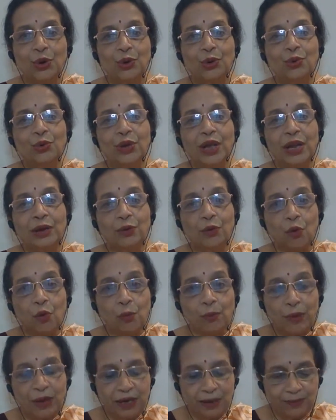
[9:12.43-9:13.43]
who can
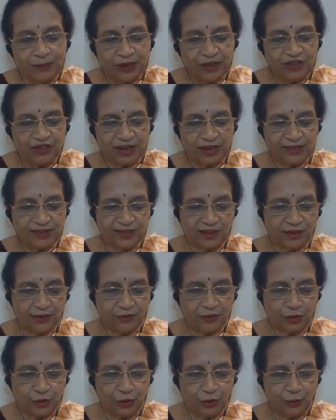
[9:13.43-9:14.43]
open up the Shastra
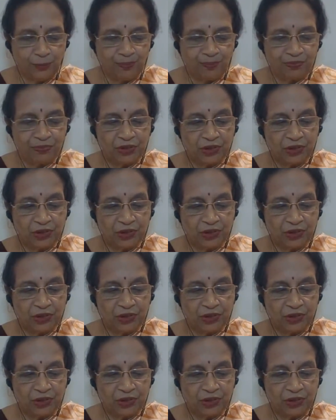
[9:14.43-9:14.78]
for you.